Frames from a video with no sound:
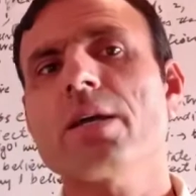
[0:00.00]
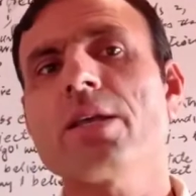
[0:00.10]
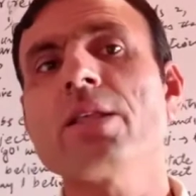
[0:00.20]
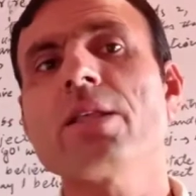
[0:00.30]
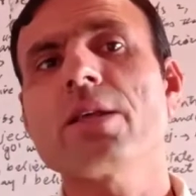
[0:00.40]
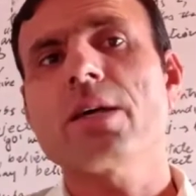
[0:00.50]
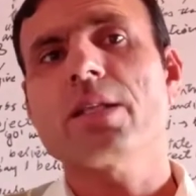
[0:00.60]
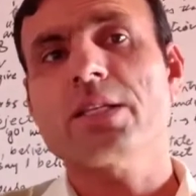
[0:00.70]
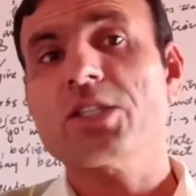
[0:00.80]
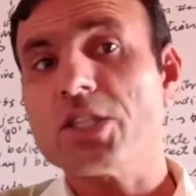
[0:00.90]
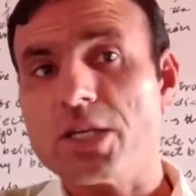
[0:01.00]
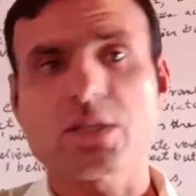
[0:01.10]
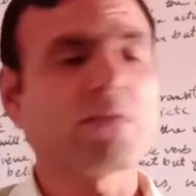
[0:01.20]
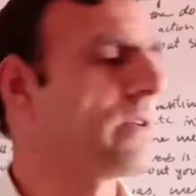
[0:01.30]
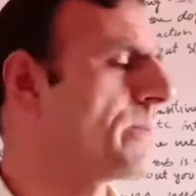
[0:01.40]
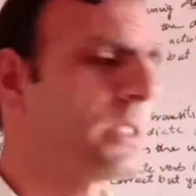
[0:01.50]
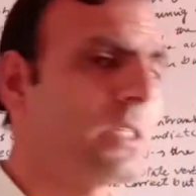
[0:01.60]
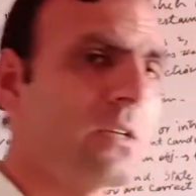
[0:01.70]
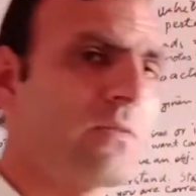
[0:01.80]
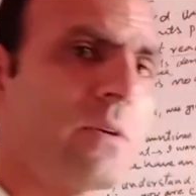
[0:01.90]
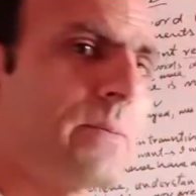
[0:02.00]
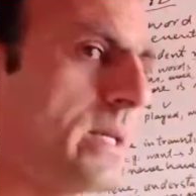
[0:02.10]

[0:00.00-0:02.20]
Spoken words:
in the state verb. State verb